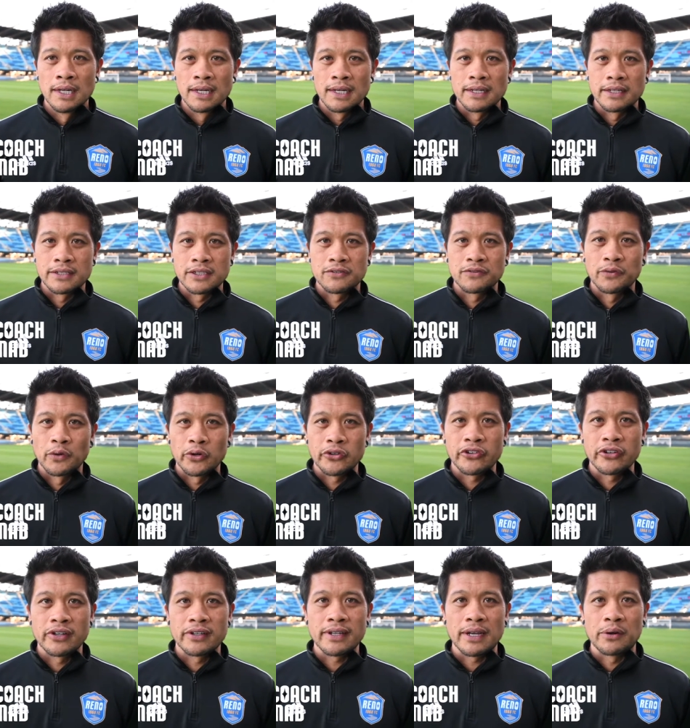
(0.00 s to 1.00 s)
it's
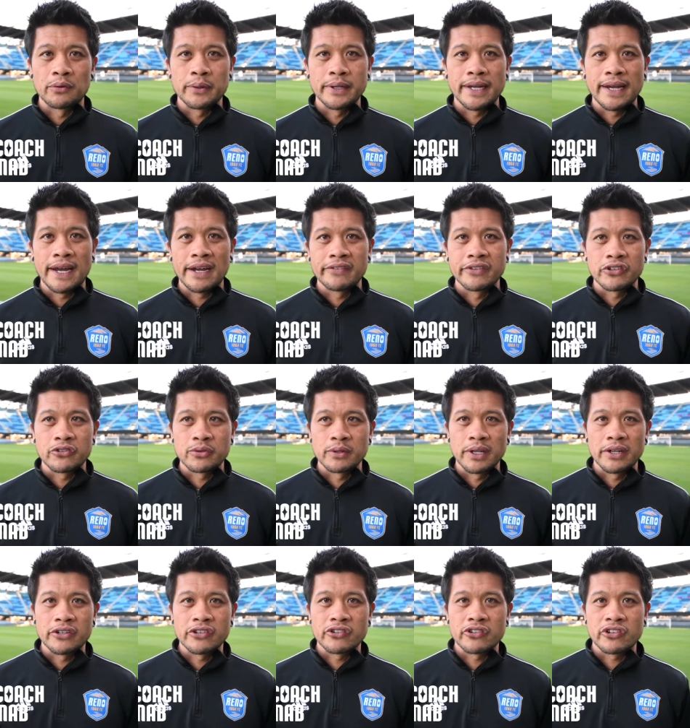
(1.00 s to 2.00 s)
fortunate that we have this
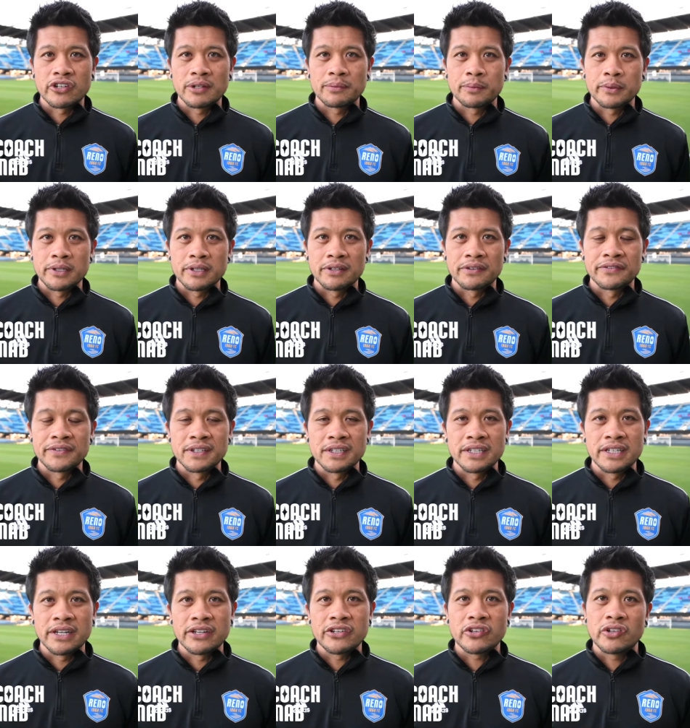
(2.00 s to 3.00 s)
relationship with the
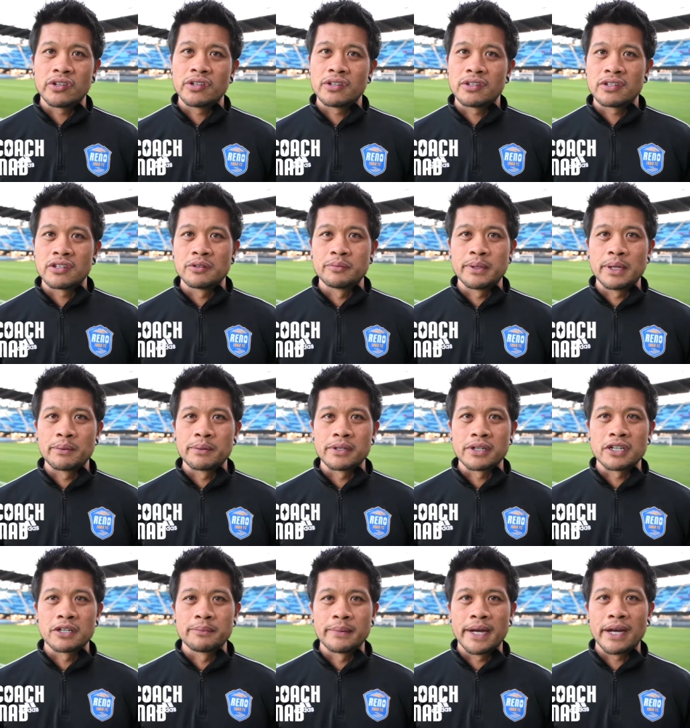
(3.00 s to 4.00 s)
affiliation to be able to
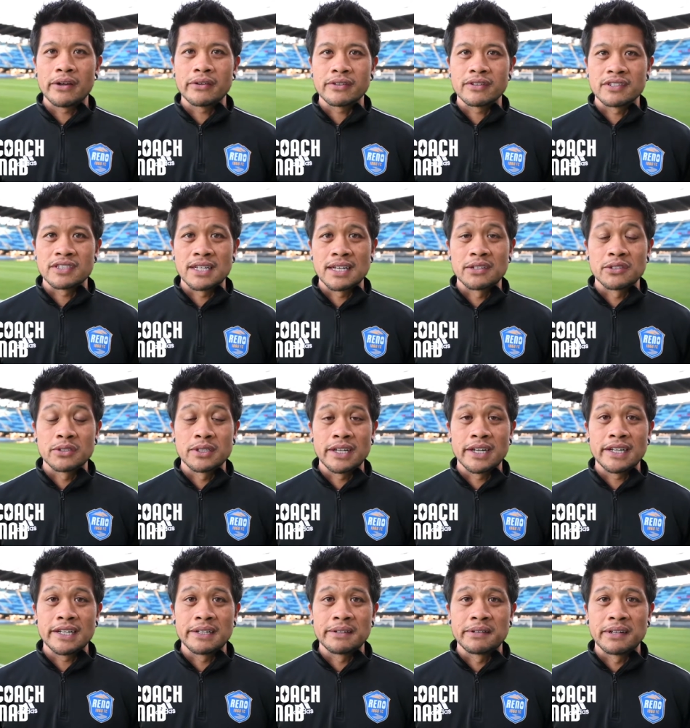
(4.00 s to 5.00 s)
come out to San
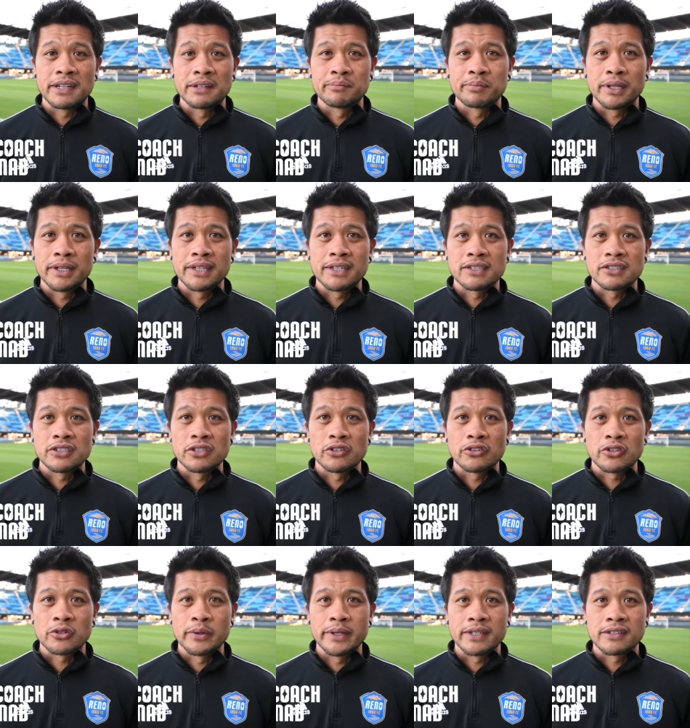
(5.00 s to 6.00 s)
Jose and, and play against the
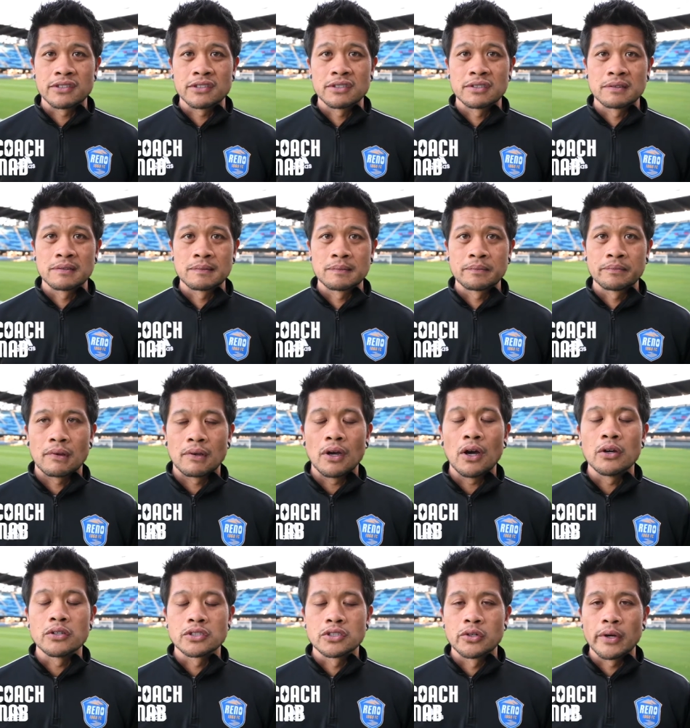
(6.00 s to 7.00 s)
Earthquakes.
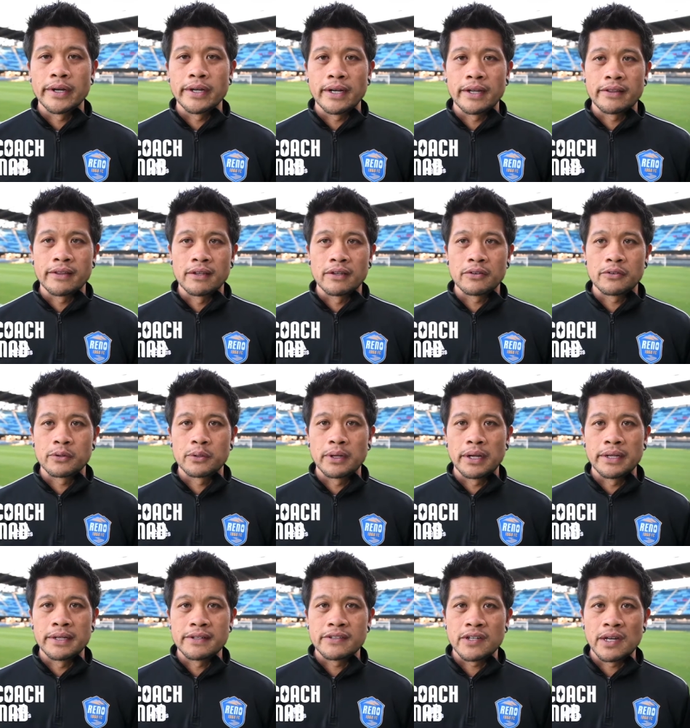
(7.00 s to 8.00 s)
Oh, it's great. I think
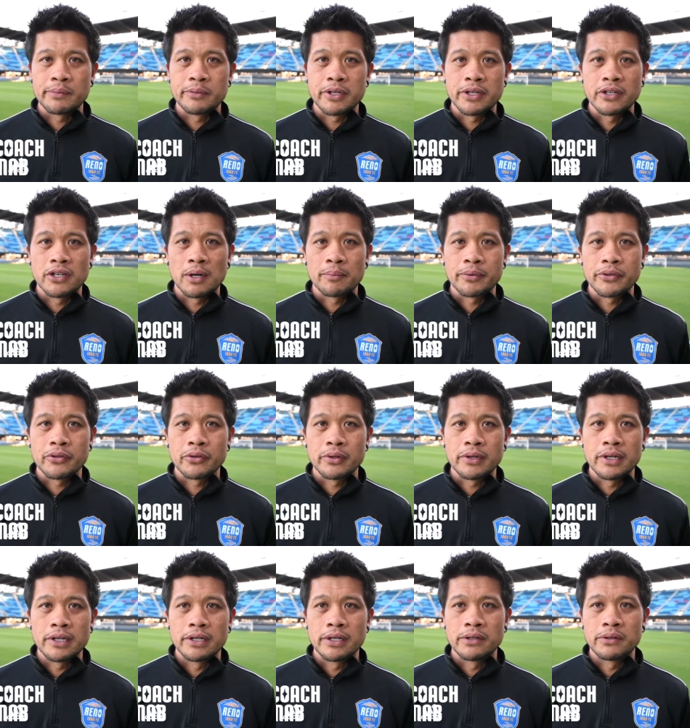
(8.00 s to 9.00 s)
anytime you get an
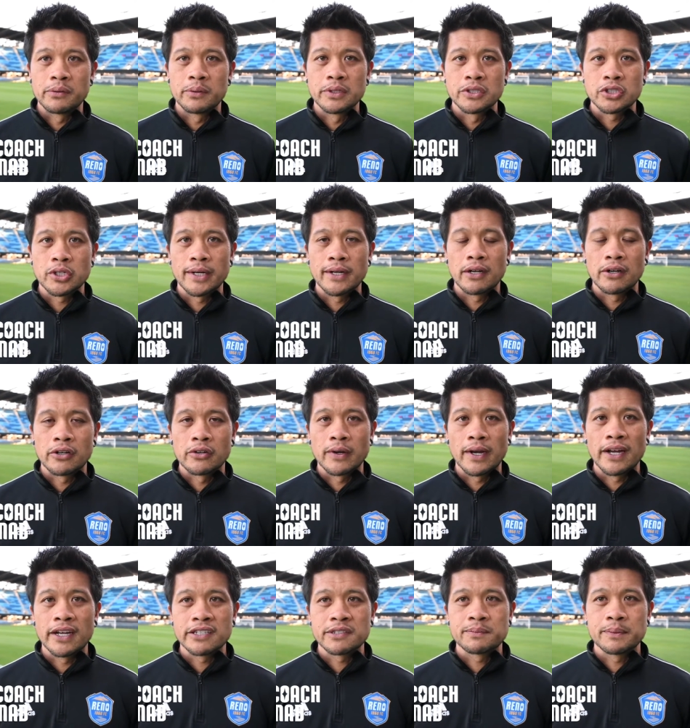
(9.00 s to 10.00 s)
opportunity to one train on
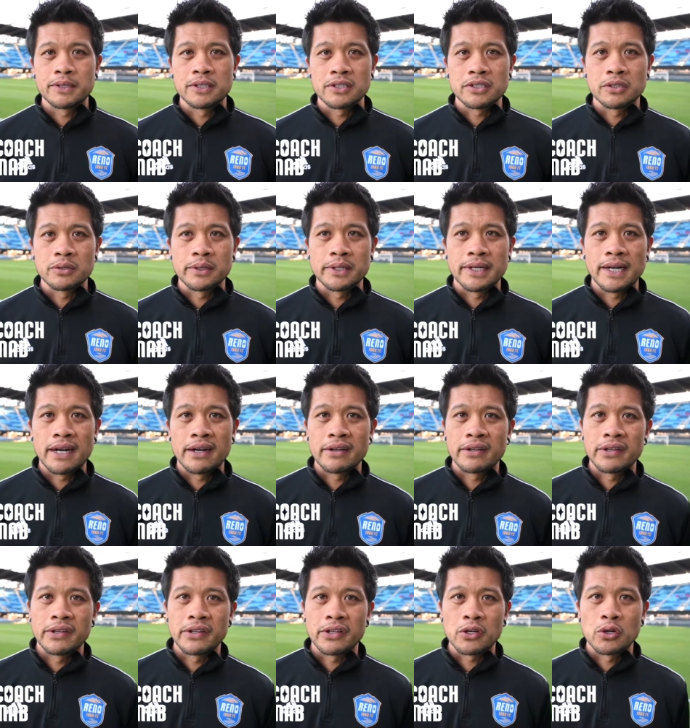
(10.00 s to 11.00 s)
grass, but also get out
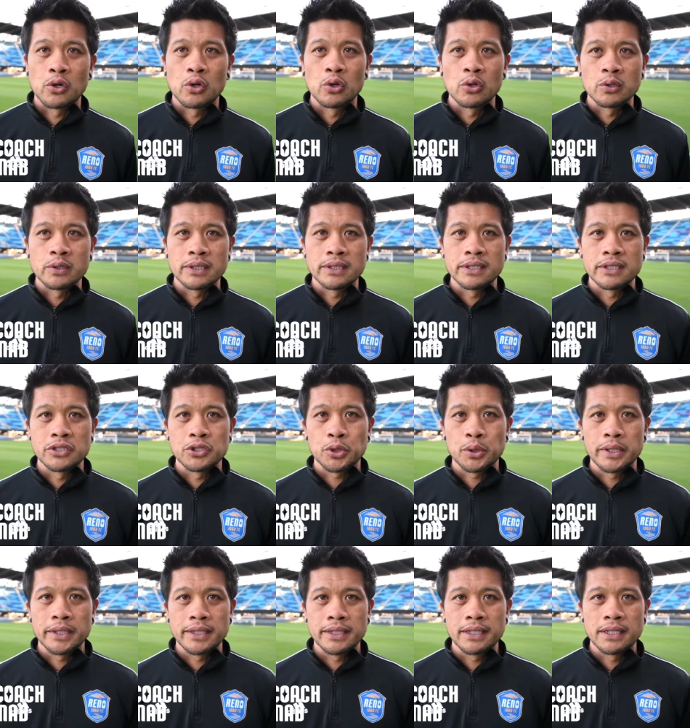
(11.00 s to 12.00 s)
of the, the cold and
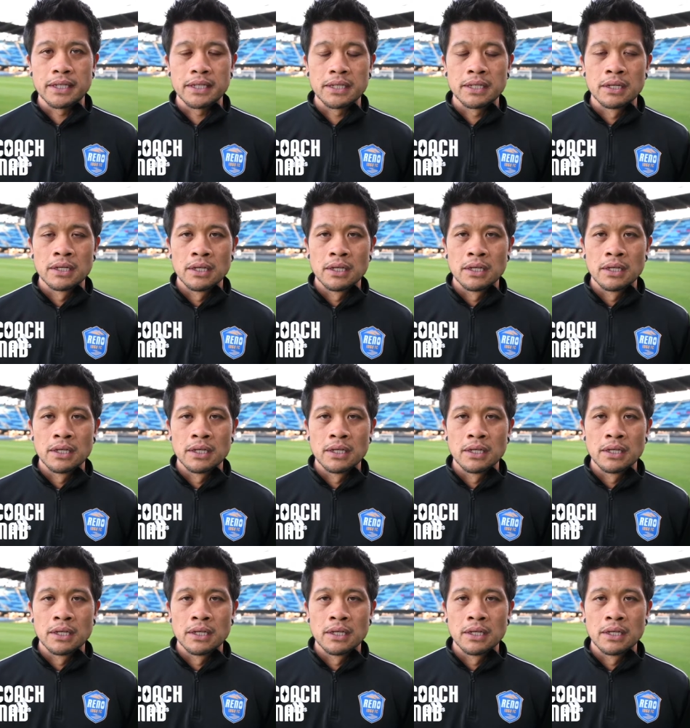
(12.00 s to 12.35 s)
enjoy the uh,